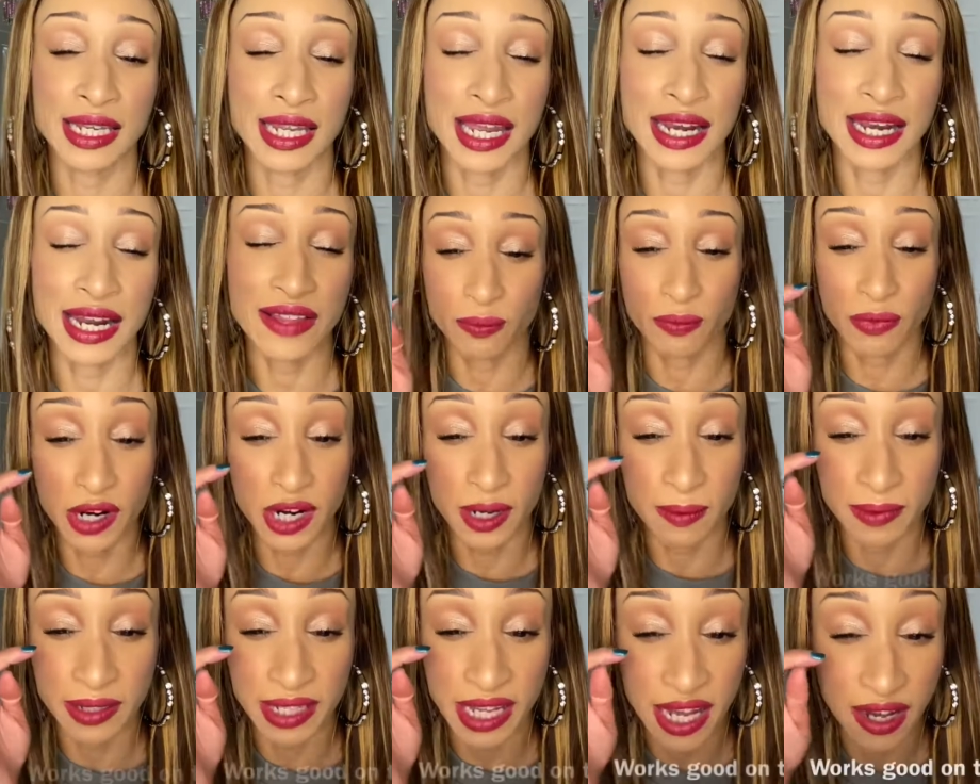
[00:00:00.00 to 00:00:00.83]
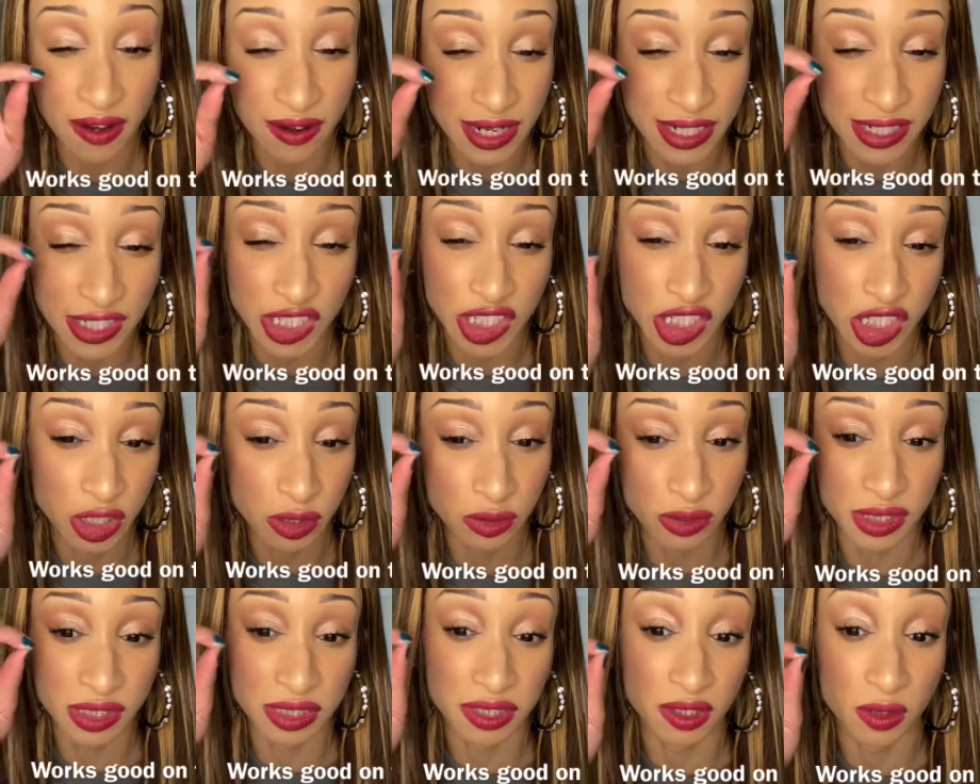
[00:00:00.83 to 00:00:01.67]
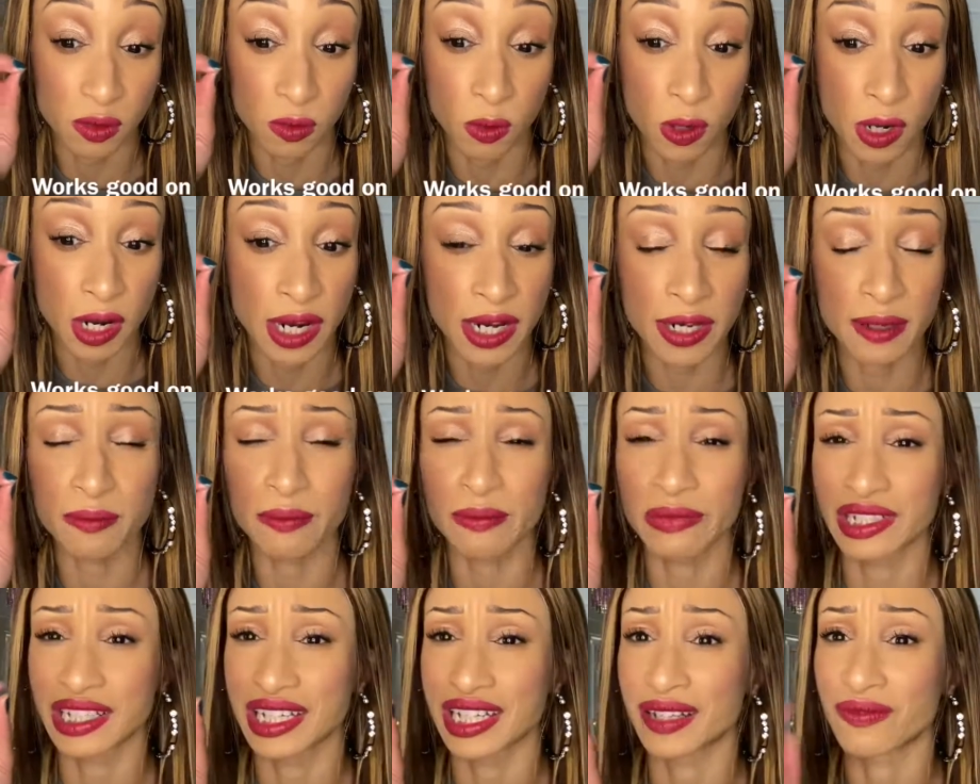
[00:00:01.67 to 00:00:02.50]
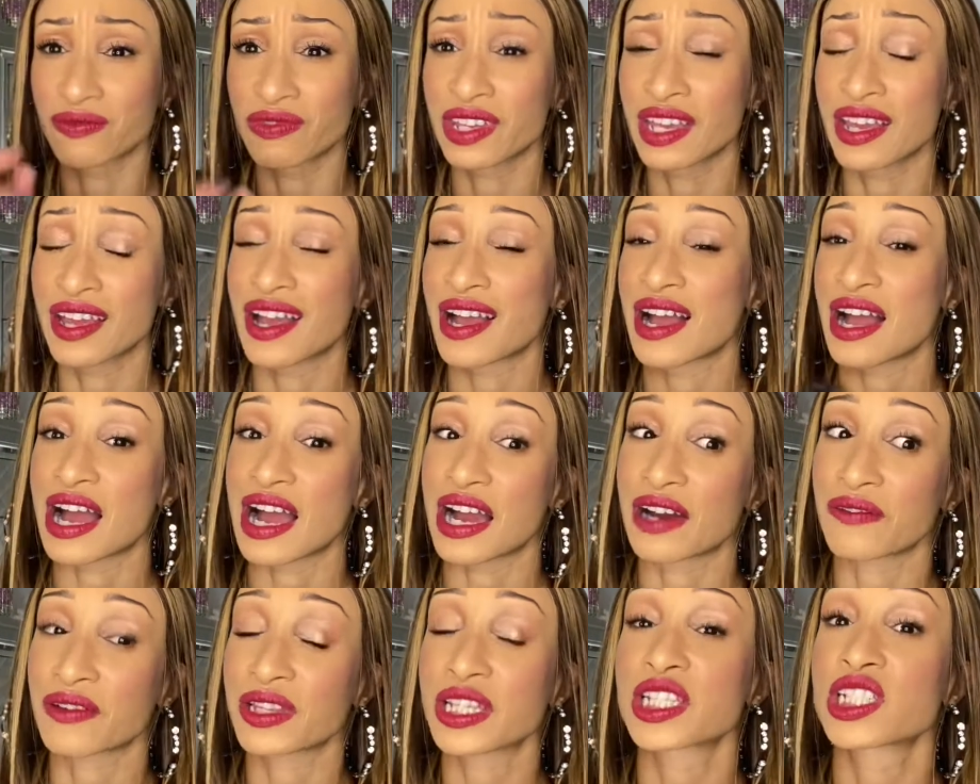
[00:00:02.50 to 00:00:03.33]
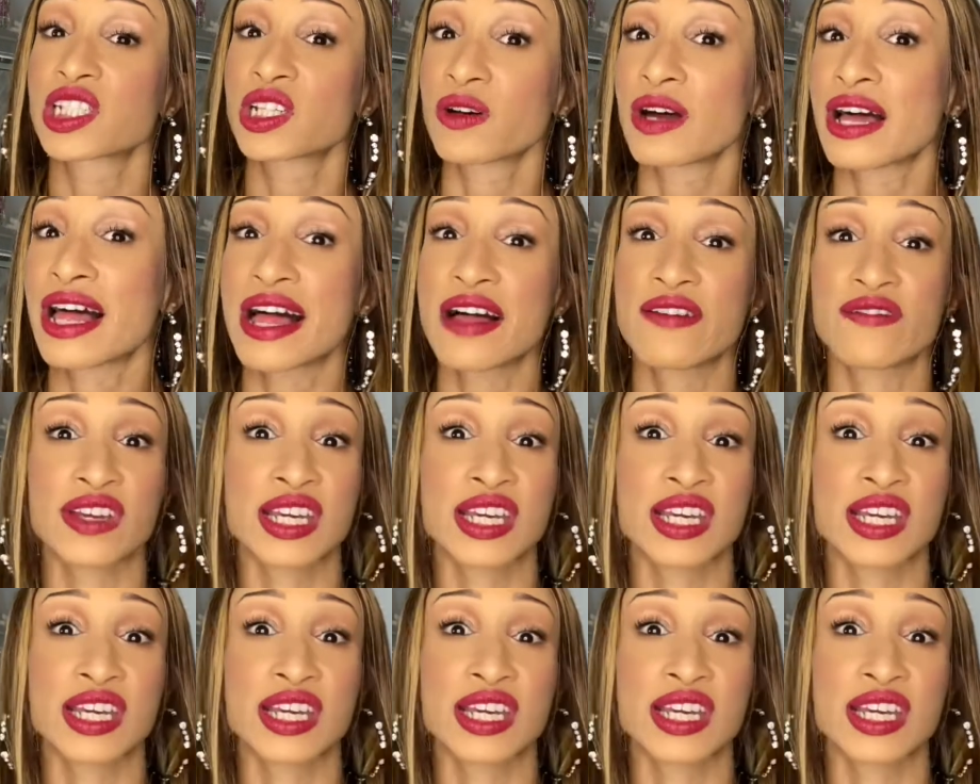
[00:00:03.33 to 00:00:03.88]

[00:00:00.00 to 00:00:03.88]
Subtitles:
And that's probably how I tilted the wand. But I really don't have